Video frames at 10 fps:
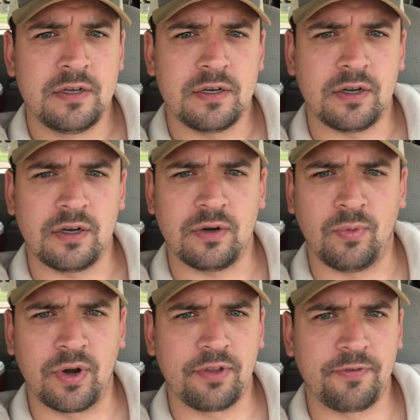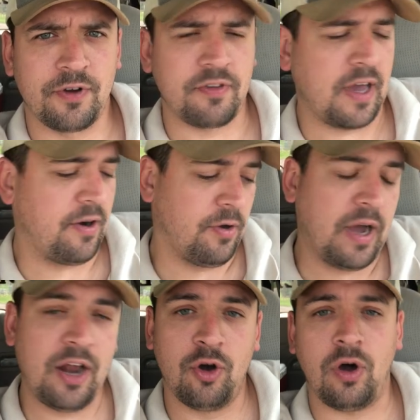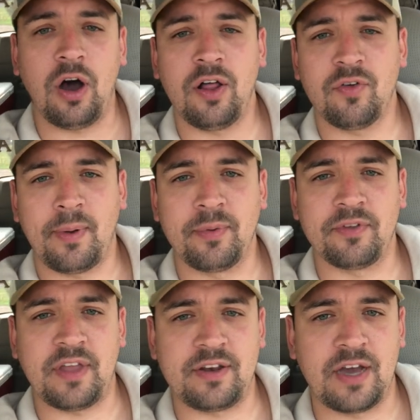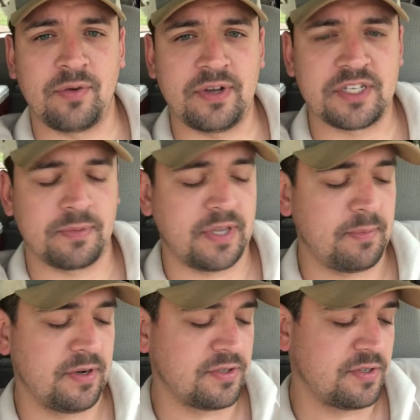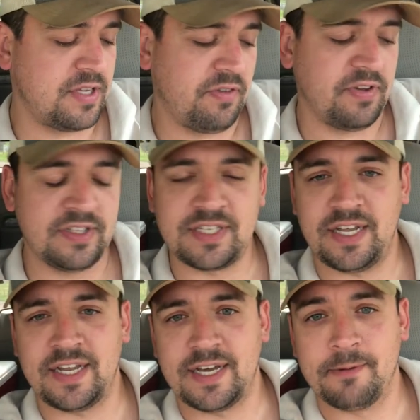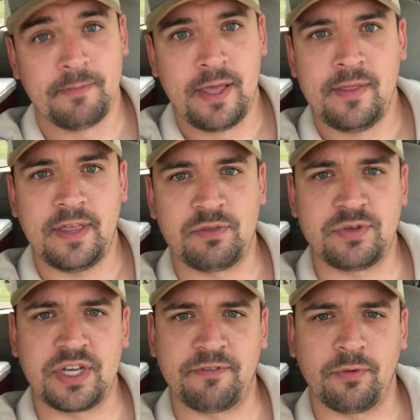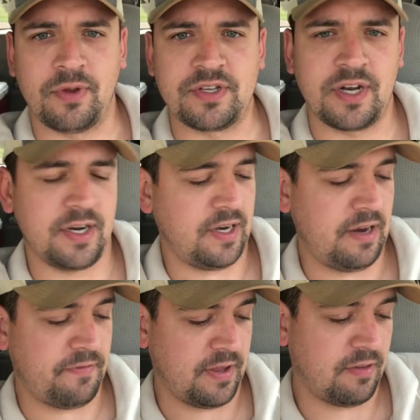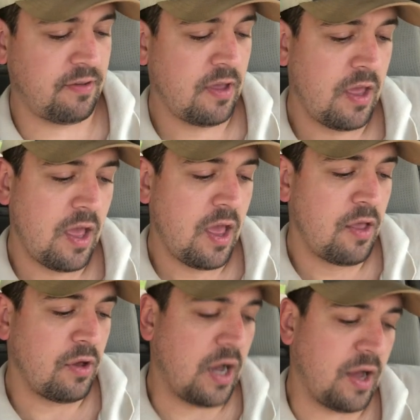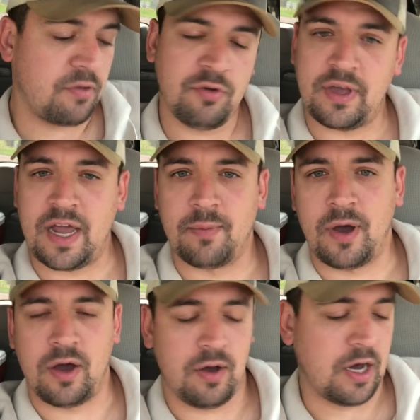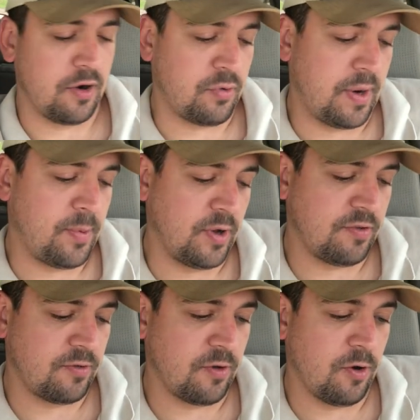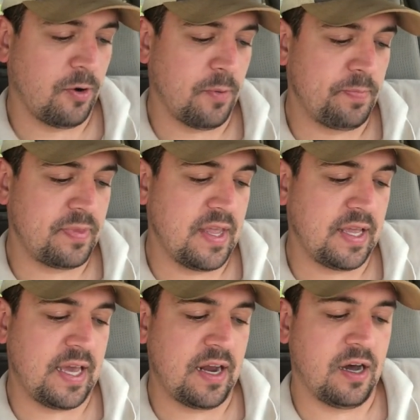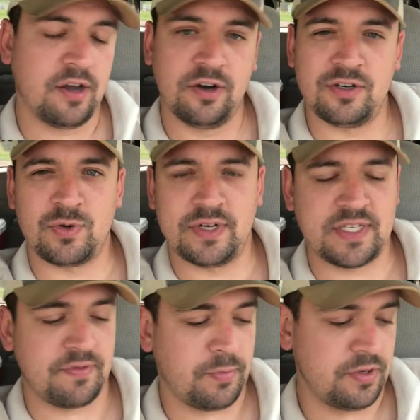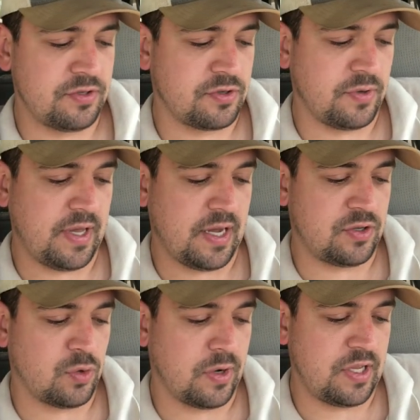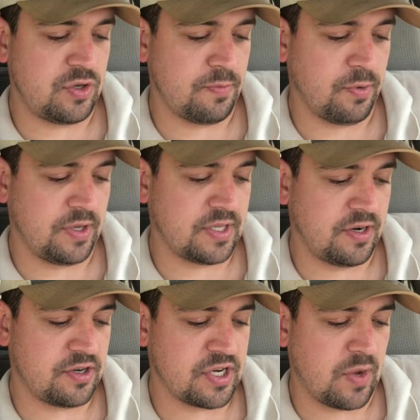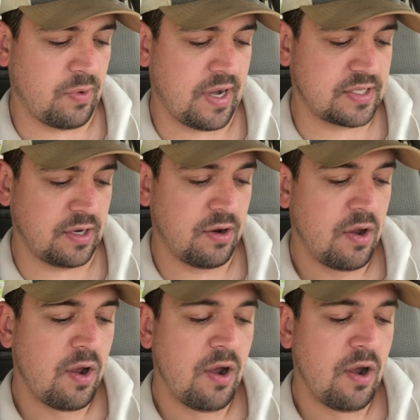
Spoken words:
Or one of the first, I don't know. I know, all I remember is that Don reached up to get Minnesota's defense, and that's what you get for reaching on a defense. So it got him 120 points or so. Nick had 127 points or so. He had 22 points out of Deshaun Watson.